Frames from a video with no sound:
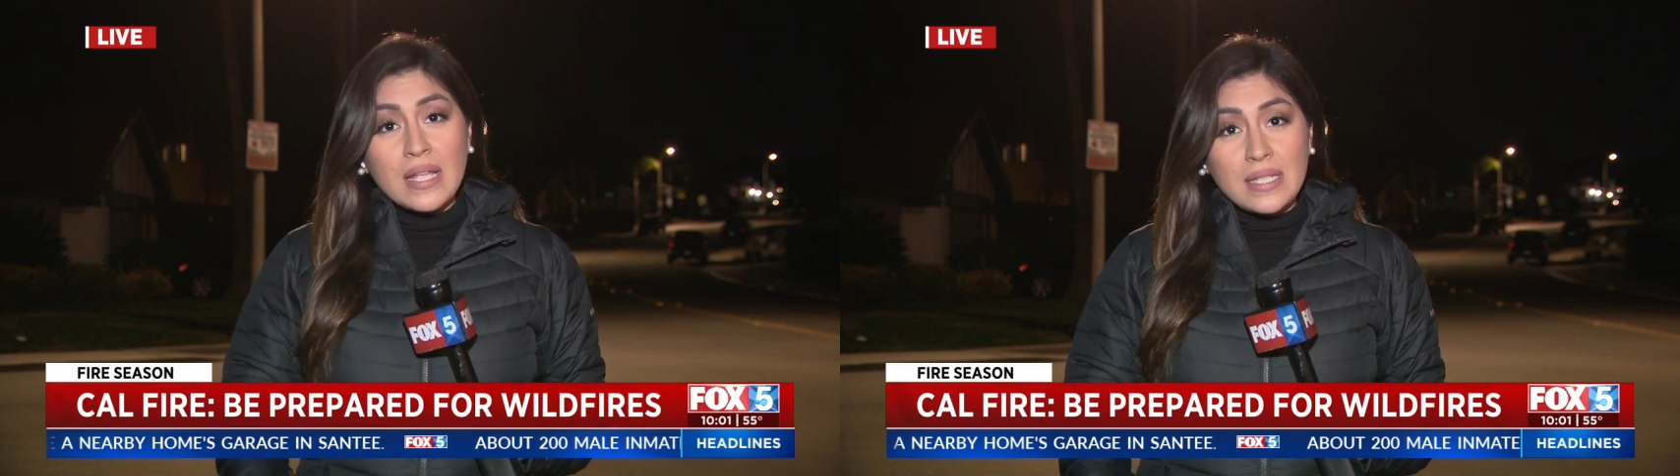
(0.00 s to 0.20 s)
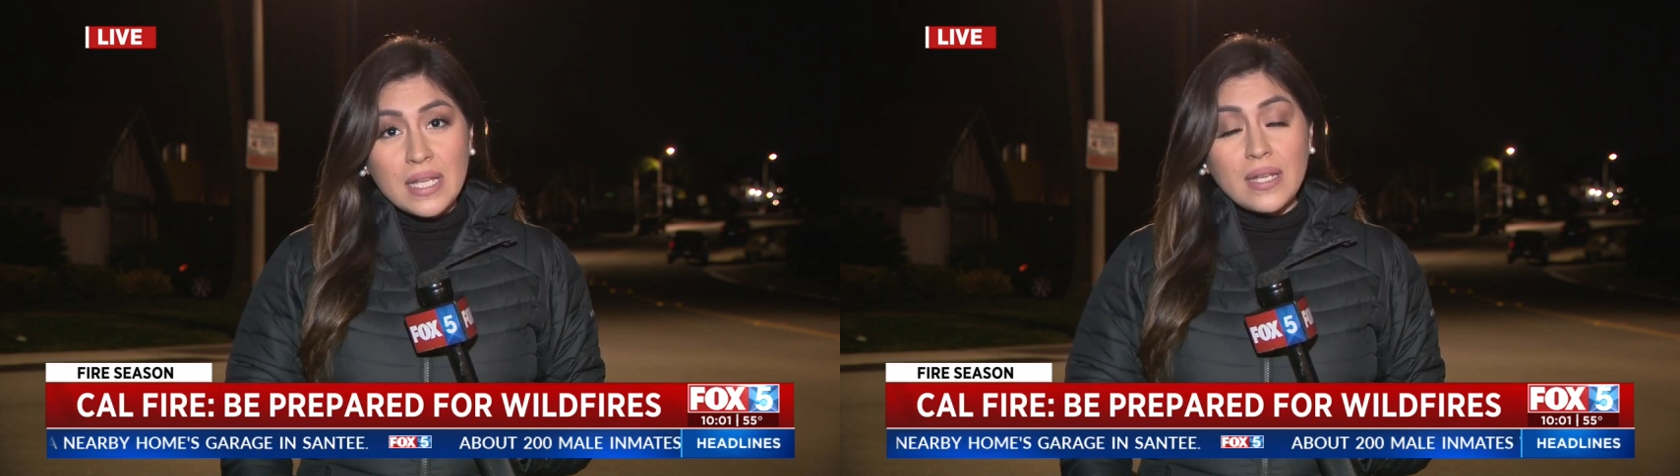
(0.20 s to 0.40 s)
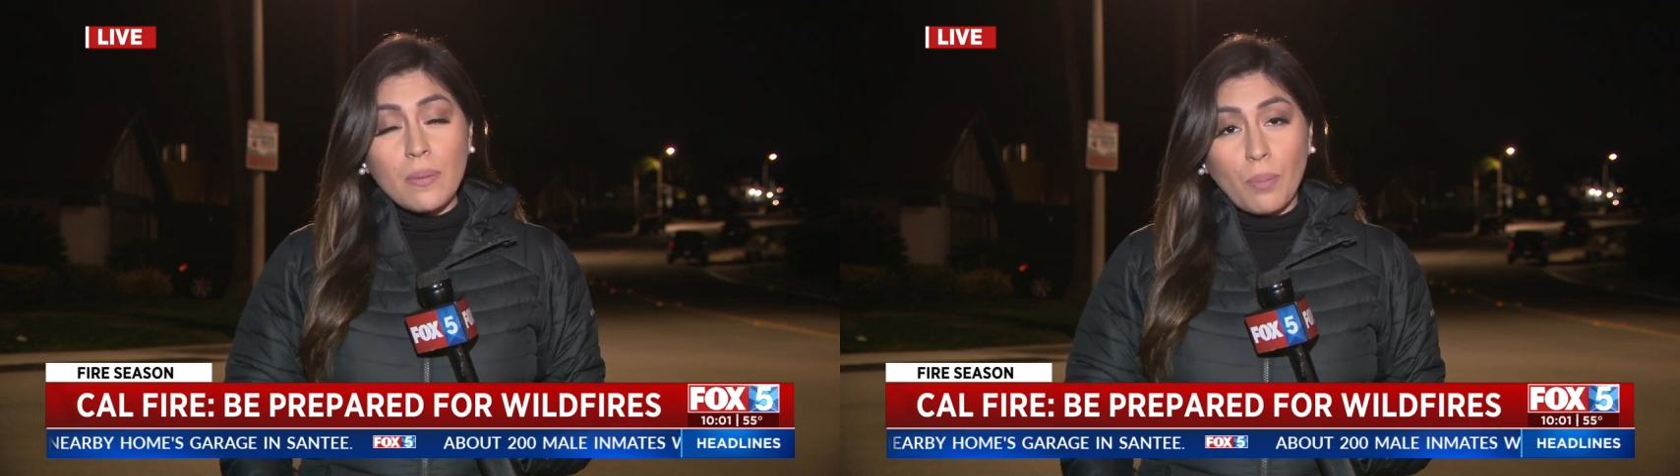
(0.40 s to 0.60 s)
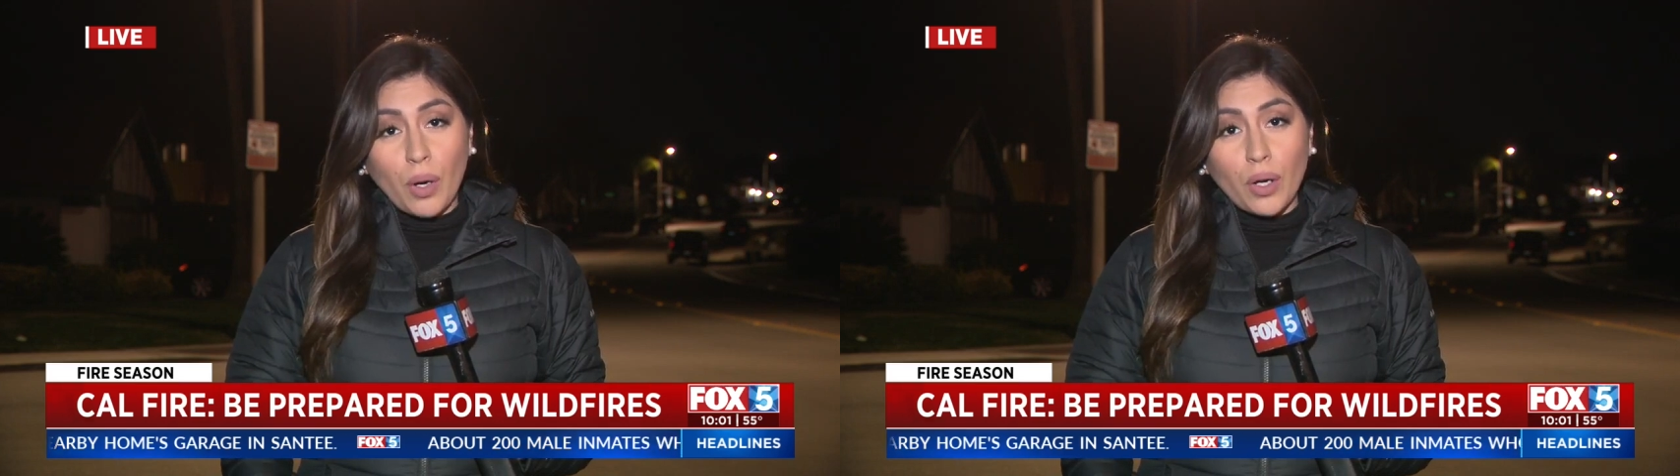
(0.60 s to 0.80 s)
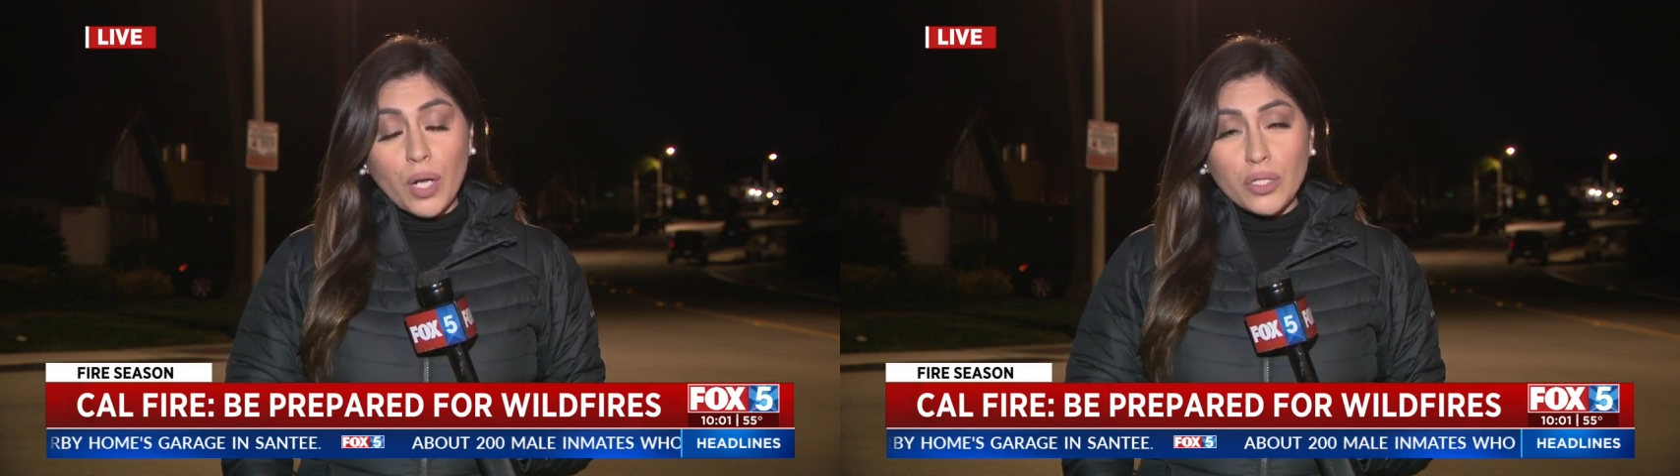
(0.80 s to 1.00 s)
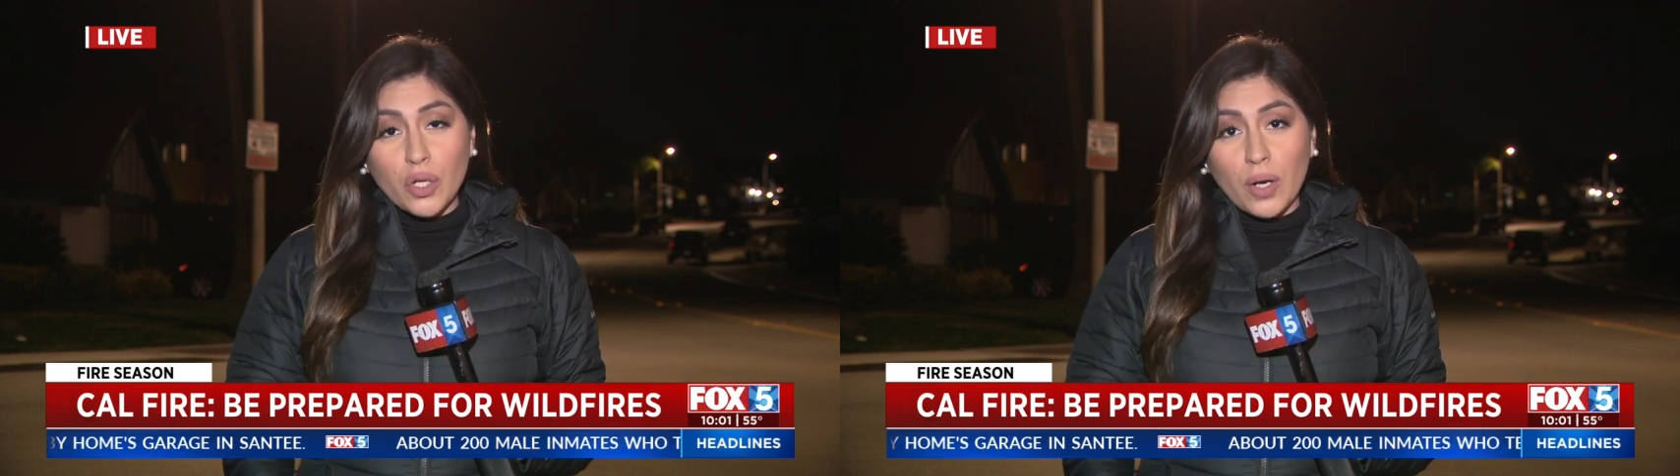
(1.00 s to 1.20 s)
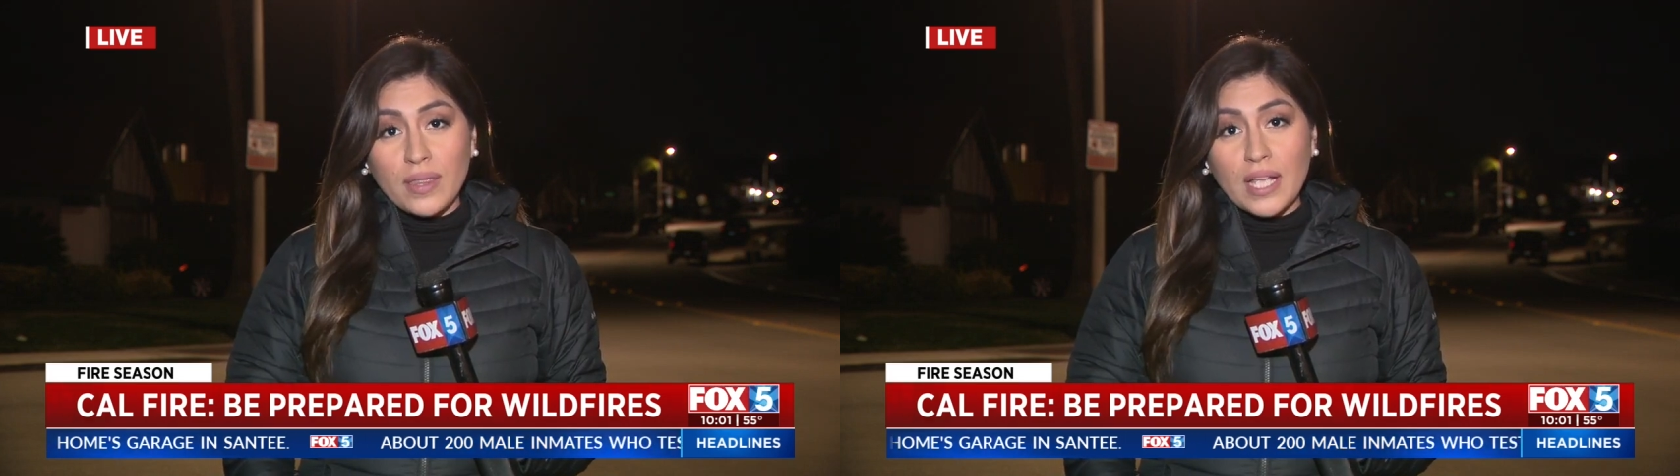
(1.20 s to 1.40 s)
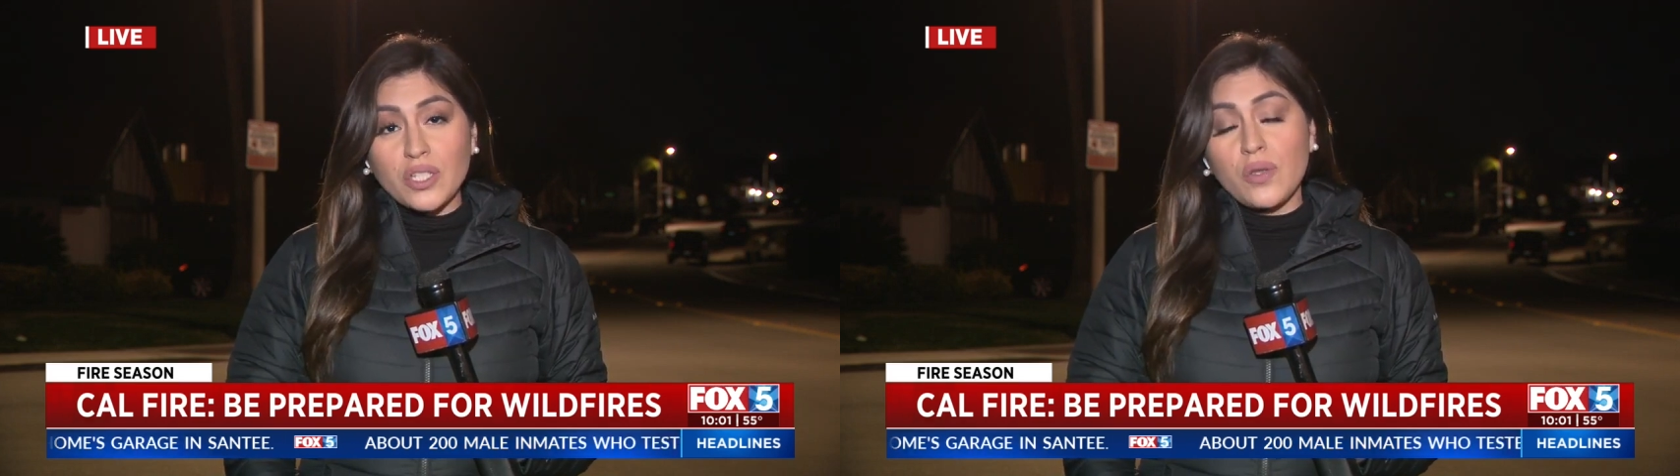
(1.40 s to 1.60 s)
did burn during that